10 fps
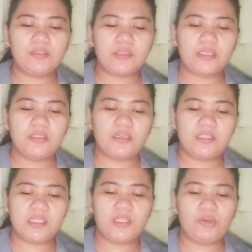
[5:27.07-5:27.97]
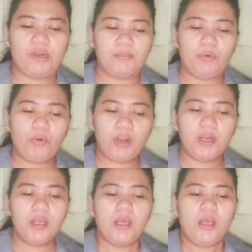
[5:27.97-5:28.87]
into a dozen or
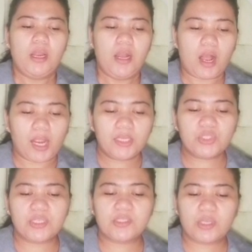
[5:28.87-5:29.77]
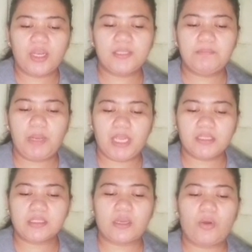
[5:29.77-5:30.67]
more large and solid
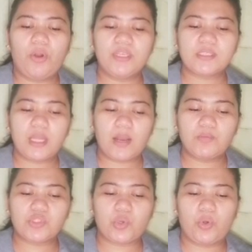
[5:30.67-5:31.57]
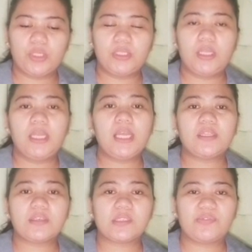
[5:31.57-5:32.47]
plates or slabs called
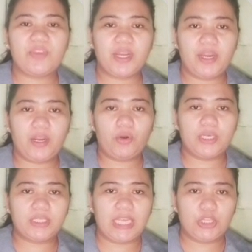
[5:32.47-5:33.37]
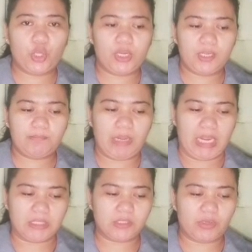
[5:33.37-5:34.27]
lithospheric or tectonic
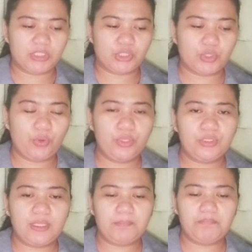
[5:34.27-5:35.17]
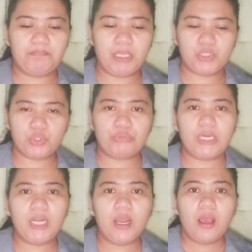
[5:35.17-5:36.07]
plates. So as shown on the
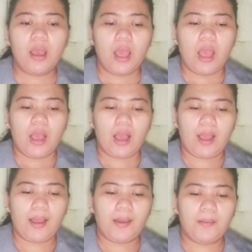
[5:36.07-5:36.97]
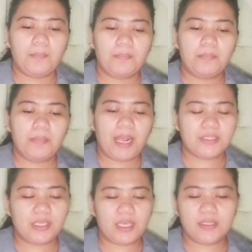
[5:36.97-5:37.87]
picture,
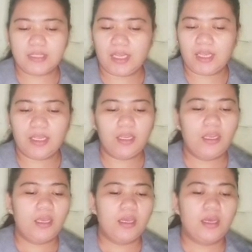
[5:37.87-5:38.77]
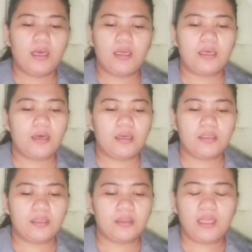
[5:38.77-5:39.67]
as you can see,
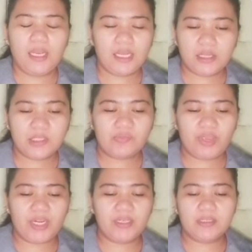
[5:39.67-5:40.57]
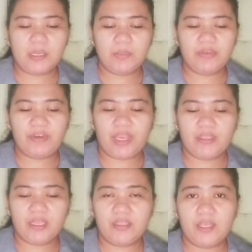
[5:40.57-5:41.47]
the lithosphere is
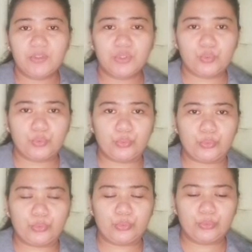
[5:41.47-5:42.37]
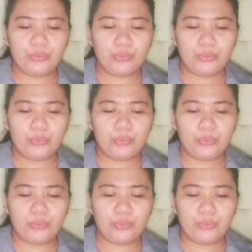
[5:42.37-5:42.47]
subdivided into